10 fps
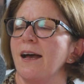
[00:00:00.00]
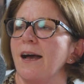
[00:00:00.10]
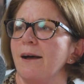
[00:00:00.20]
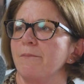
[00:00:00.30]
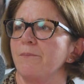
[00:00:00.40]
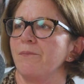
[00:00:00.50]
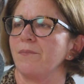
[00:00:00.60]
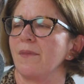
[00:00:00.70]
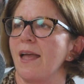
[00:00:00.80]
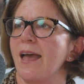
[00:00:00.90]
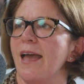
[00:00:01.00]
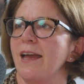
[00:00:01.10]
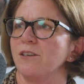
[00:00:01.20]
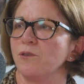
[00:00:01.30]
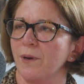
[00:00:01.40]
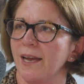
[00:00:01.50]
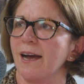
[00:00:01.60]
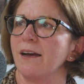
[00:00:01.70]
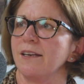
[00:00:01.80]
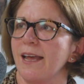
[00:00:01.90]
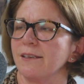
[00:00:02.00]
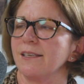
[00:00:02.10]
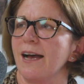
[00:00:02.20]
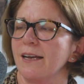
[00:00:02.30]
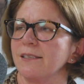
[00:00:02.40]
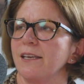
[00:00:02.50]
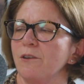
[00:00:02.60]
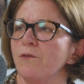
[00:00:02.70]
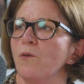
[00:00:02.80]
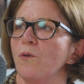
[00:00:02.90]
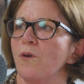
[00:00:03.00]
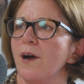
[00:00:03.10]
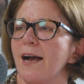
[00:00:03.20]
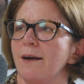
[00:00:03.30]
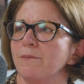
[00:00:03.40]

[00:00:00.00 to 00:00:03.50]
and we are now asking for